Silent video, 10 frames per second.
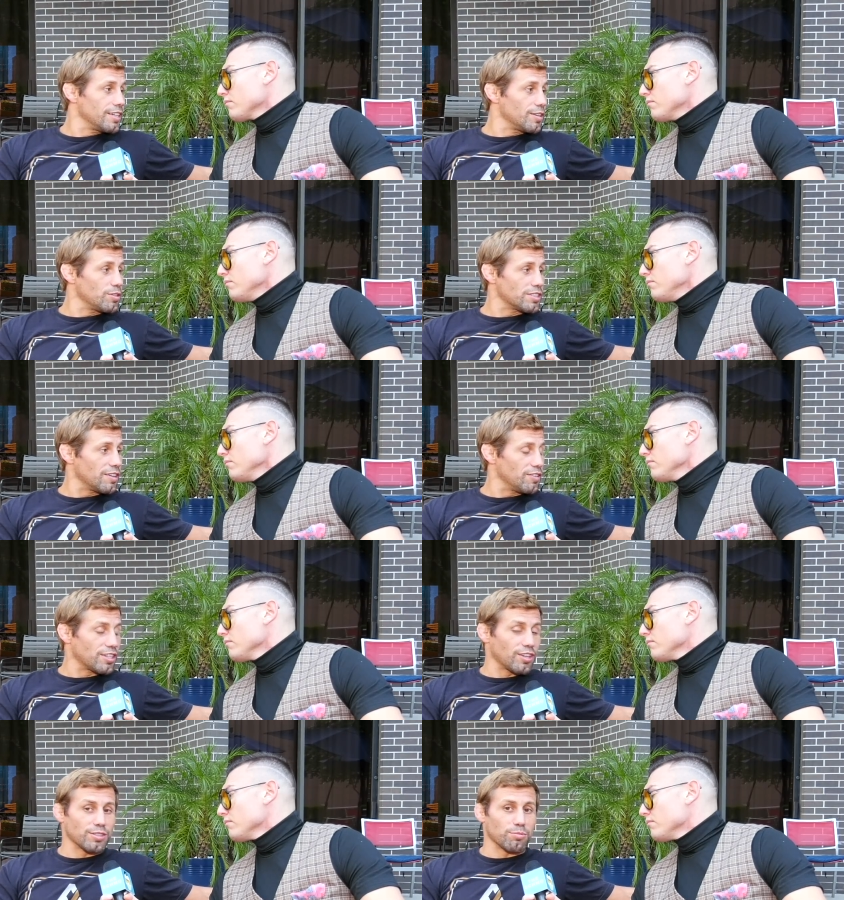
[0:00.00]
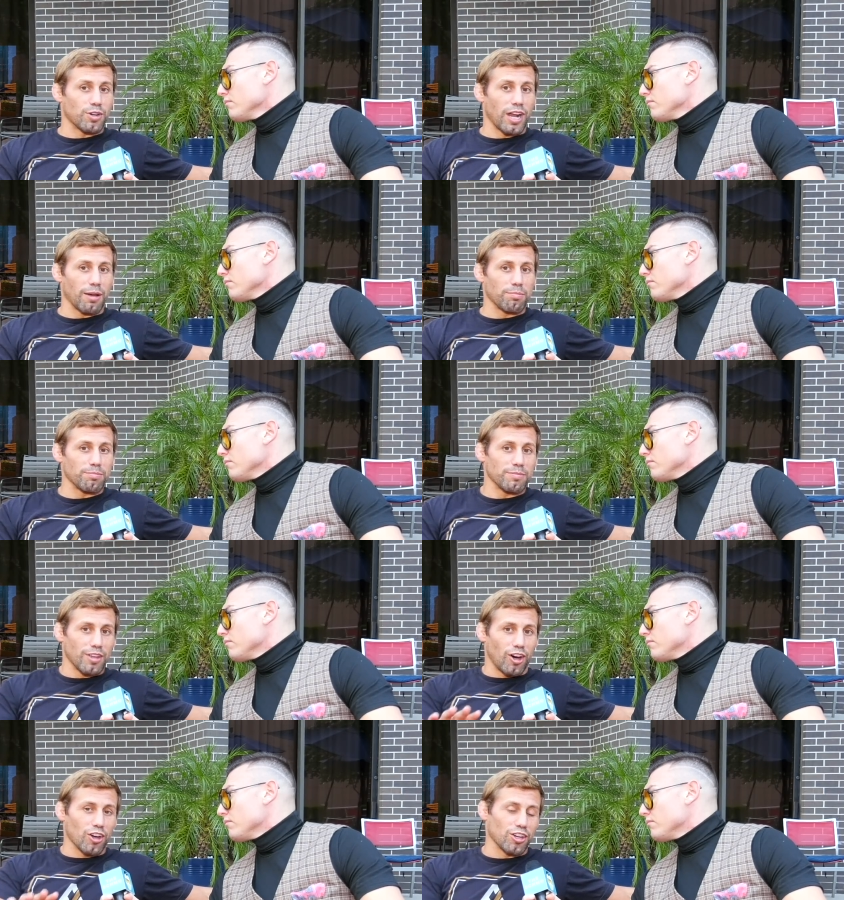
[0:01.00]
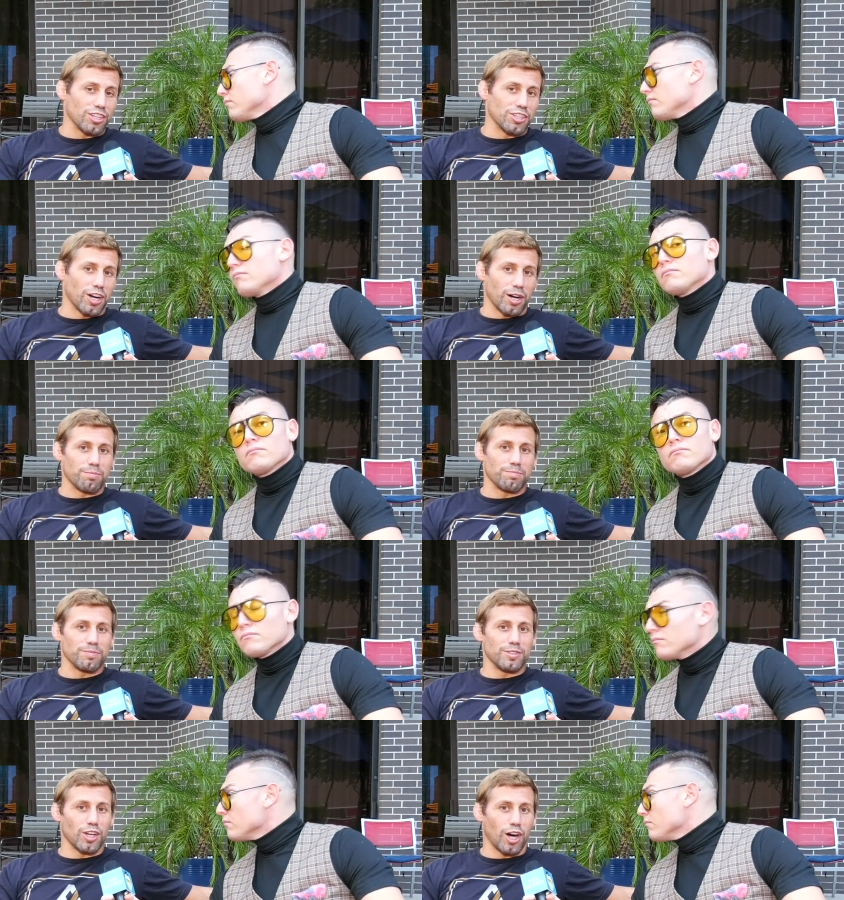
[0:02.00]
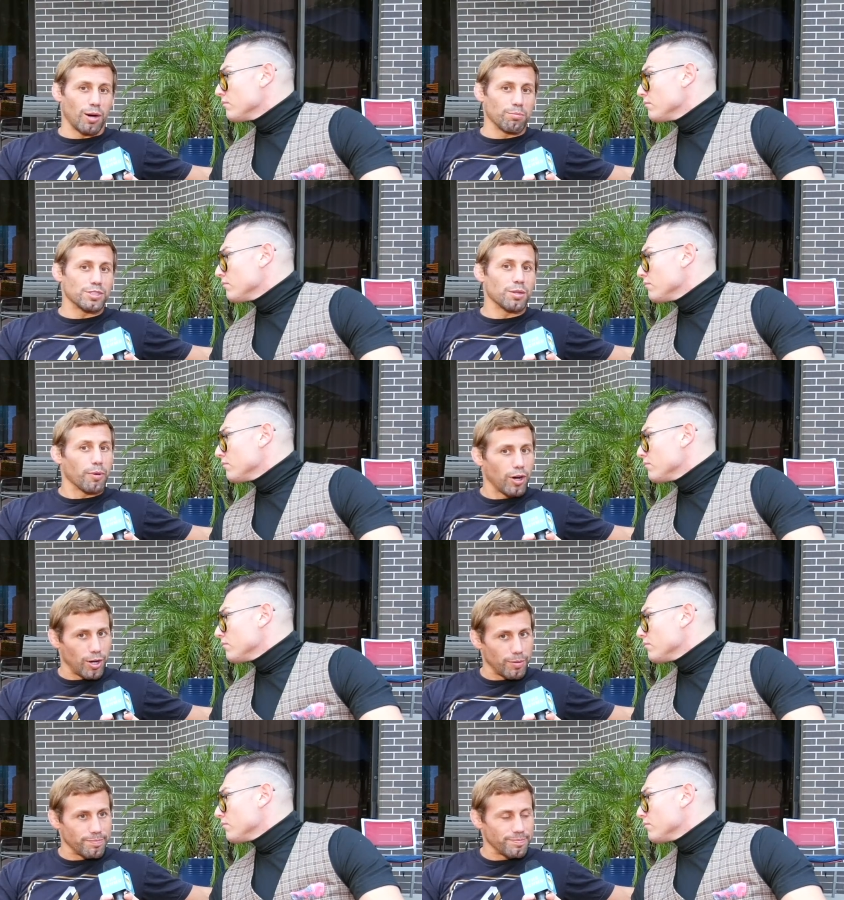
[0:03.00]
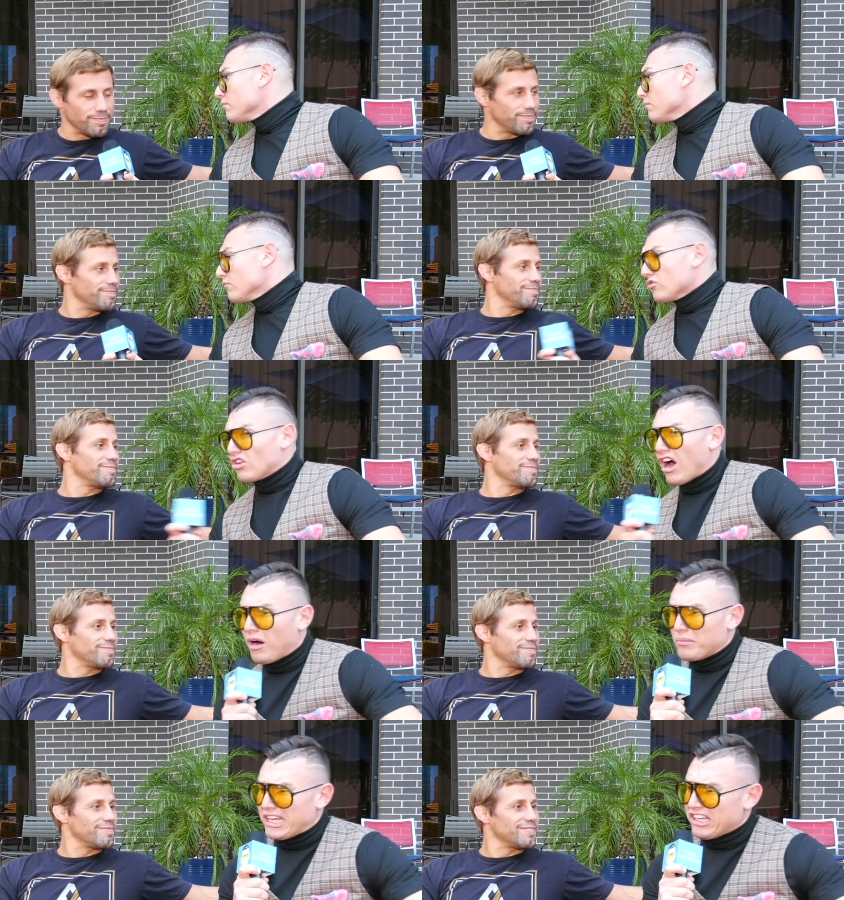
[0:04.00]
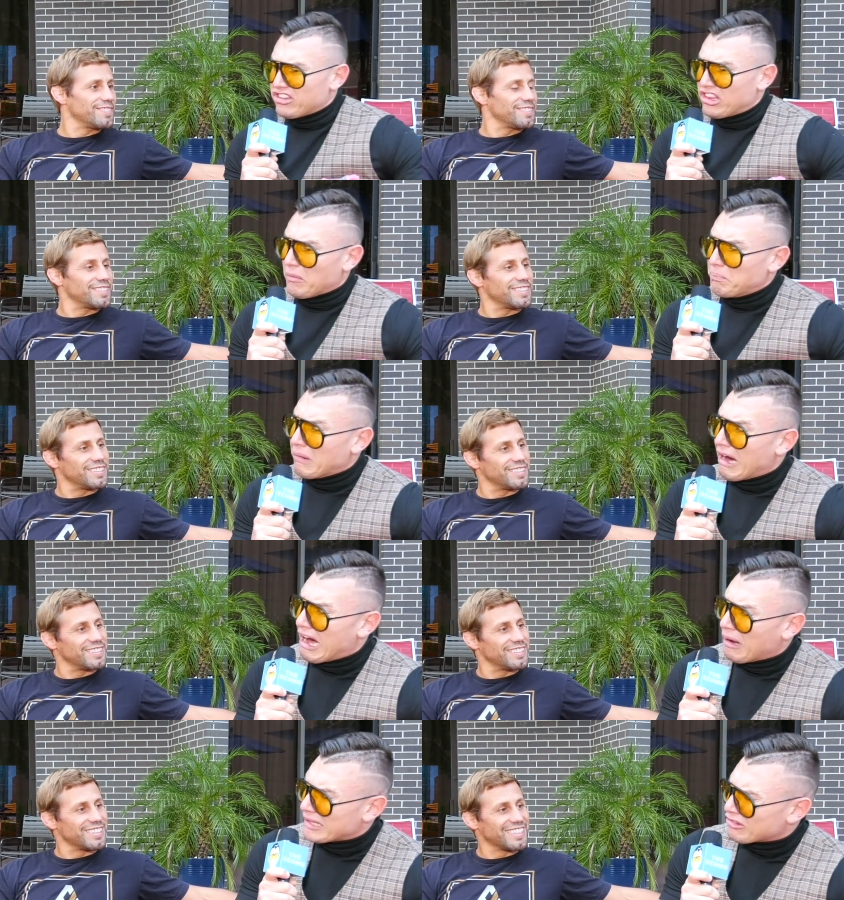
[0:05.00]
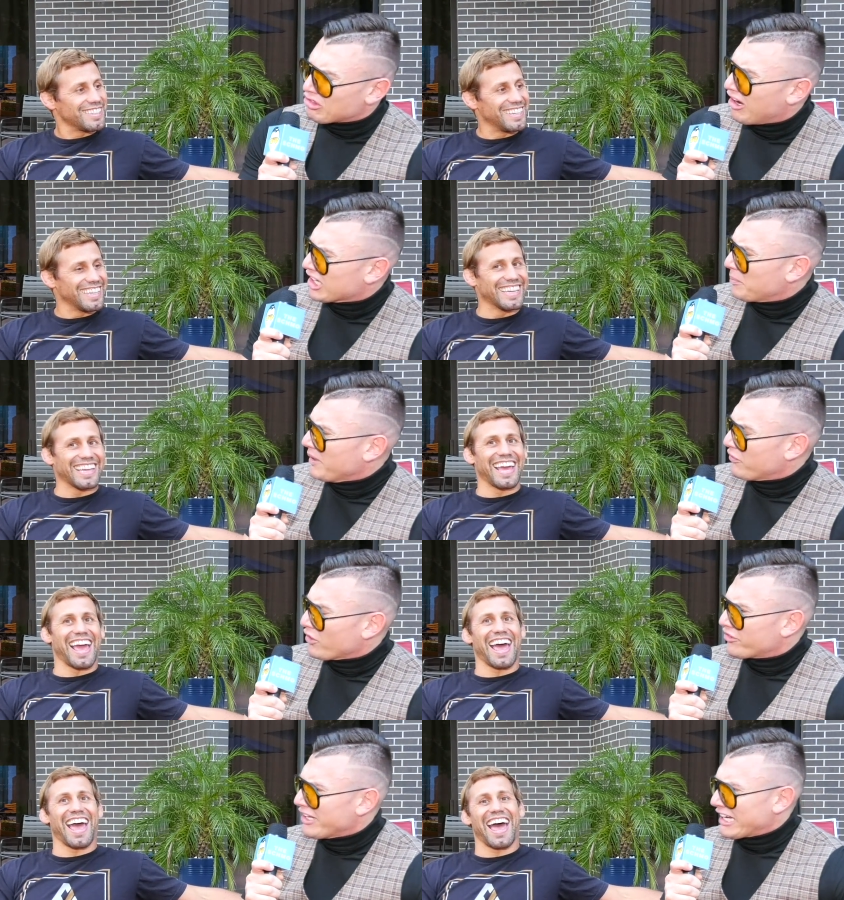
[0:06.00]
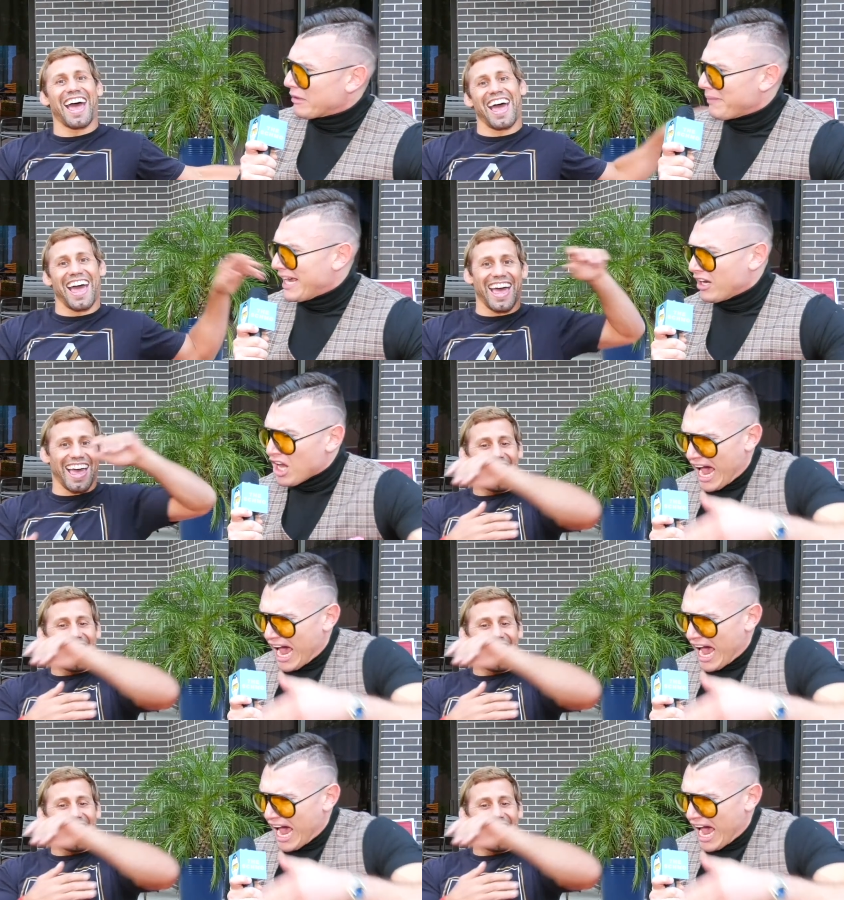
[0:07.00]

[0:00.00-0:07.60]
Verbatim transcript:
Speaker 1: yeah, we're just giving each other some crap. All good to Dom. Dom's the bomb. Dom is the
Speaker 2: bomb. Now talk to me for a second, man.